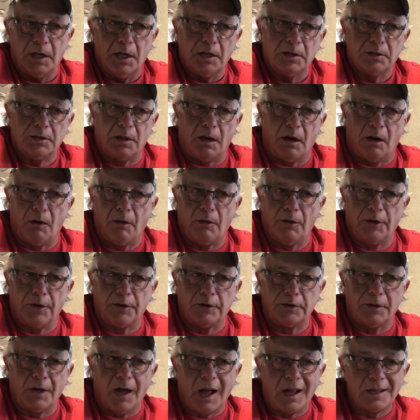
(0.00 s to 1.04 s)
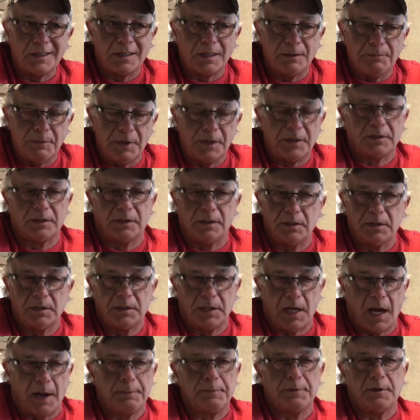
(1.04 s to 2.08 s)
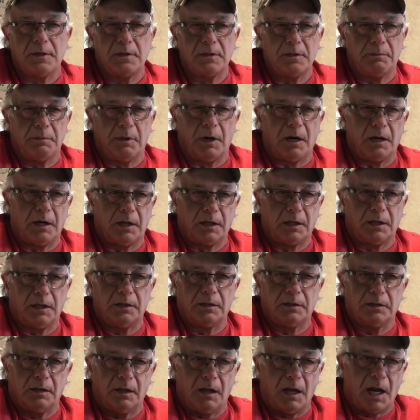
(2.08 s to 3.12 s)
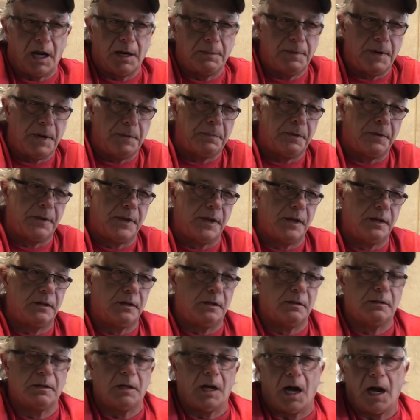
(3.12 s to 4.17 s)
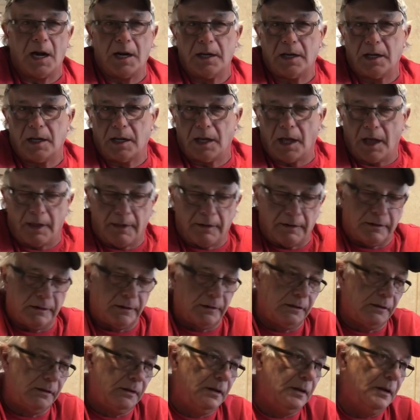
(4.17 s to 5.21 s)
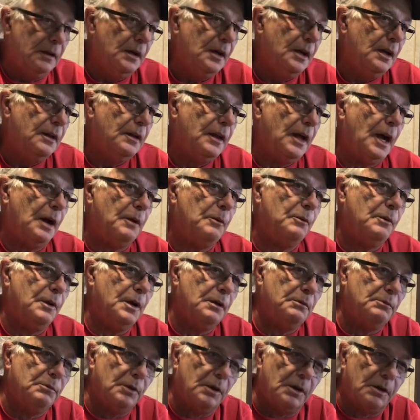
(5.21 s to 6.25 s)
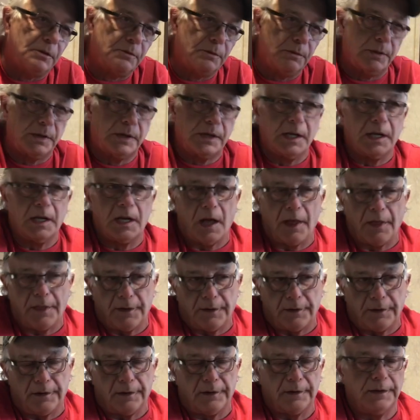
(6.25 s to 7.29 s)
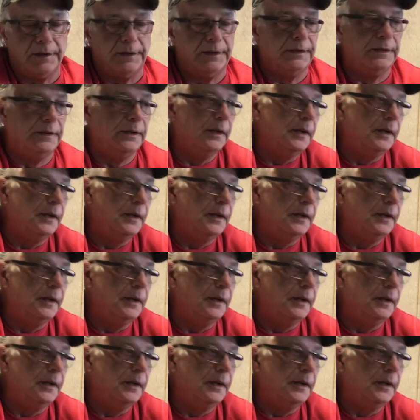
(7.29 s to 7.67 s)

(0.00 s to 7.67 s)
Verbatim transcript: So there's lots of misconceptions about it because a lot of people think they're tied together and that one works with the other and